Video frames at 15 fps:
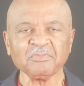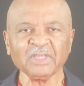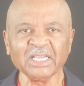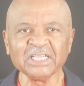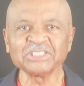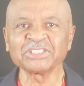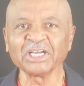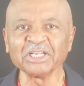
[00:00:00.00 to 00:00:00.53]

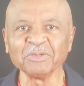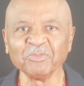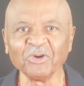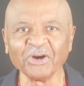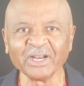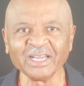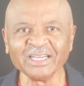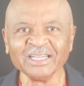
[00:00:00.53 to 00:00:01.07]
Each Sunday
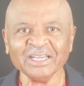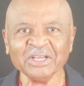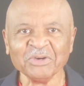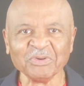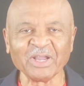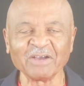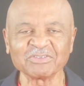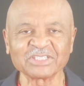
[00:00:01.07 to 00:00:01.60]
morning,
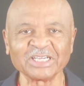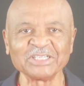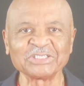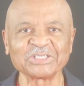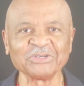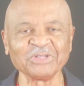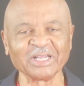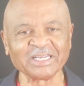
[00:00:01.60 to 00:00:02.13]
we have Sunday
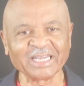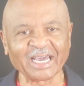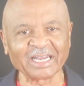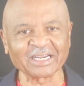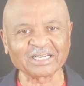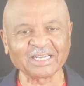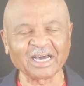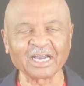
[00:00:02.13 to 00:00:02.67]
school at
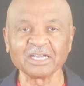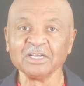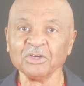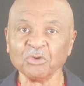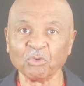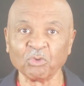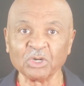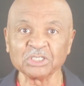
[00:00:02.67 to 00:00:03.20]
9 o'clock,
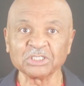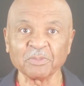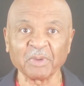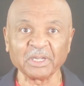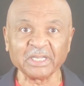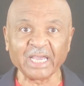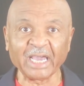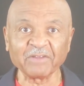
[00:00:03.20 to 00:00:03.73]
worship
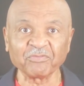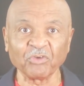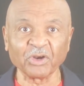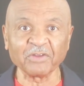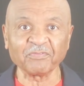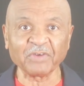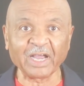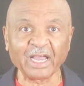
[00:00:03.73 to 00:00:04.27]
at
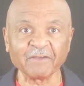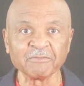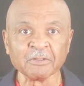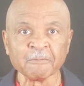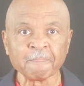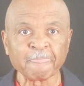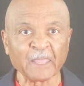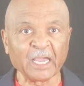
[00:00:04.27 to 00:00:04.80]
9:45.
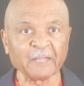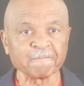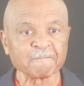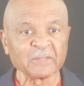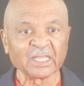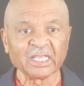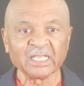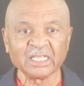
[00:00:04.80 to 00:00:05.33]

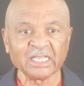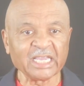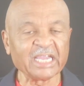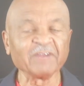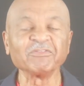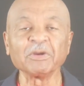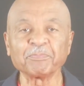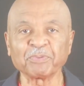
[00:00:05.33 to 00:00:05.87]
And
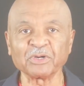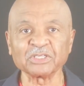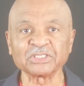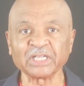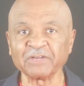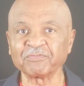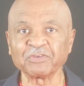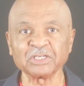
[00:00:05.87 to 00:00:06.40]
every
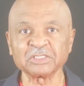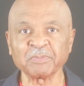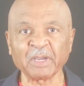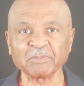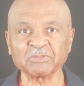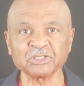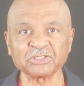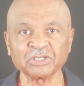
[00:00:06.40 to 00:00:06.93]
person at First
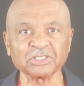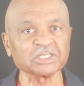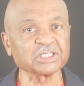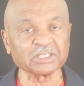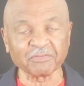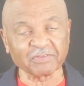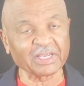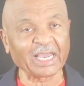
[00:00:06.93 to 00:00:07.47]
Baptist Church
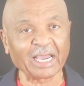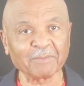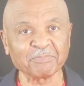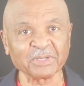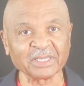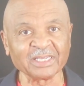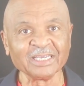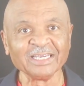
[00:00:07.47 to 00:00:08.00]
is a
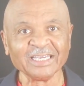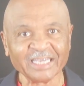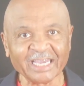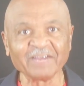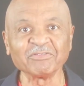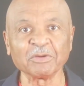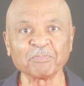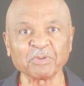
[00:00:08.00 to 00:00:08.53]
VIP.
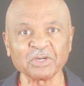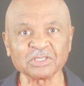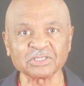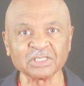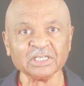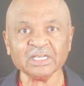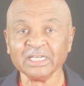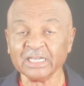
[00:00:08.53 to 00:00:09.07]
Every
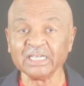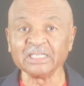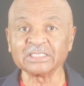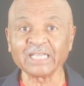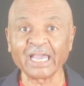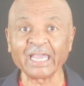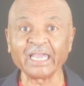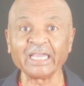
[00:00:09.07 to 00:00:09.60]
person
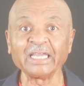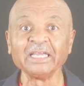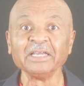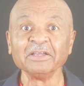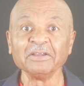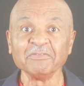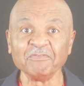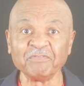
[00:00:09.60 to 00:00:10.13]
is a
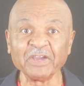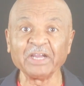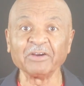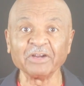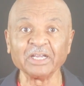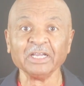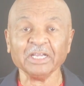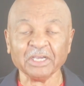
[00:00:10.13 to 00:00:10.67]

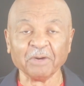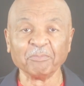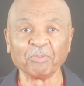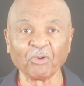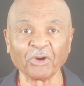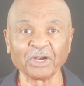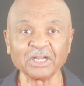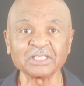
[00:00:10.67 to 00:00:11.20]
very
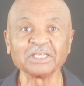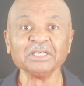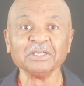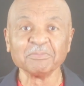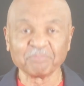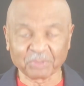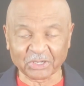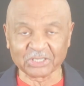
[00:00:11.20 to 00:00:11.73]
important
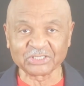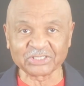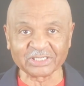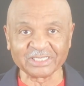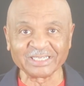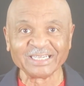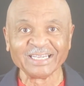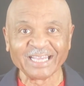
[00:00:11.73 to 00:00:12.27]

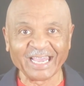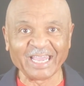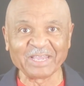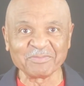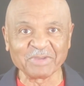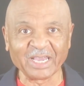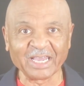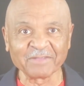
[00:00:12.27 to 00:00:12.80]
person.
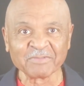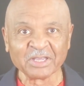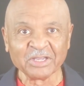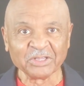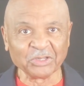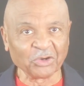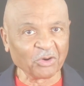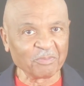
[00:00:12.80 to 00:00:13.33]
Amen.
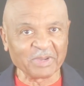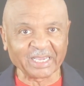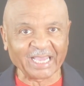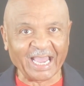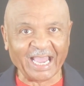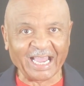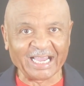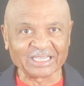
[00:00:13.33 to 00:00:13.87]
No big
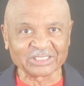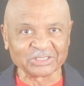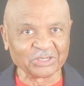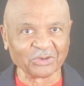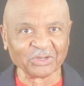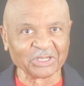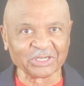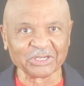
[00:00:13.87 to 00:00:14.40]
eyes,
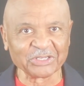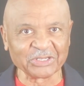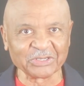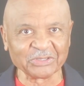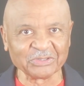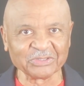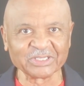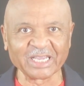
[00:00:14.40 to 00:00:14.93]
no little
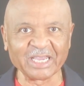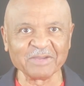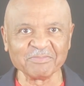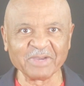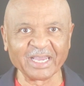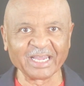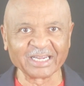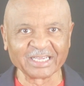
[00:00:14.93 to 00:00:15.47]
U's.
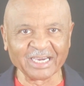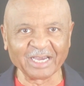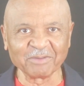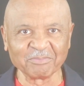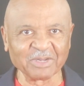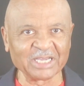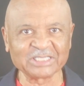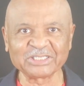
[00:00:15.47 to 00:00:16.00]
Amen.
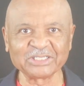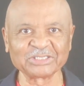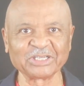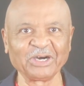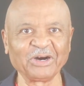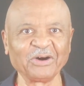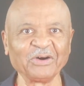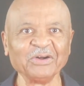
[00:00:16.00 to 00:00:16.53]
God bless us
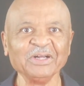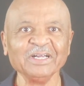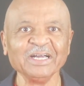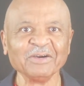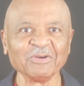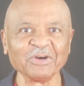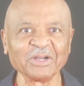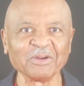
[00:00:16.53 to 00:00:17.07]
all.
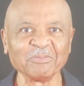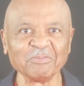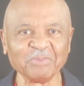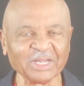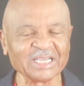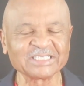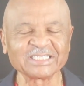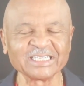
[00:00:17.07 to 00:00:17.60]
What a
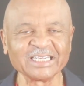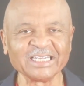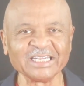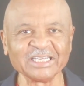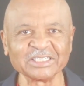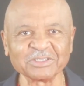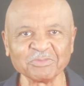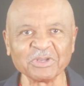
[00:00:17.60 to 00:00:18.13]
blessing it
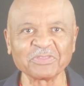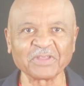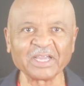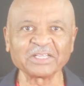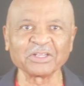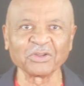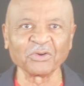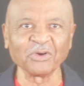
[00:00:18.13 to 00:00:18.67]
is. And we
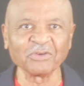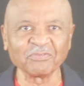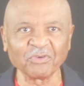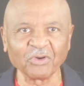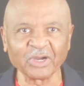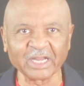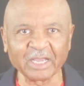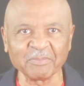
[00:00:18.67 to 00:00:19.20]
thank the Lord
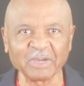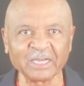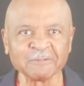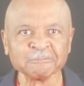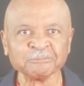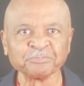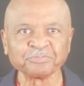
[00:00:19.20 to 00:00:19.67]
for it. Amen.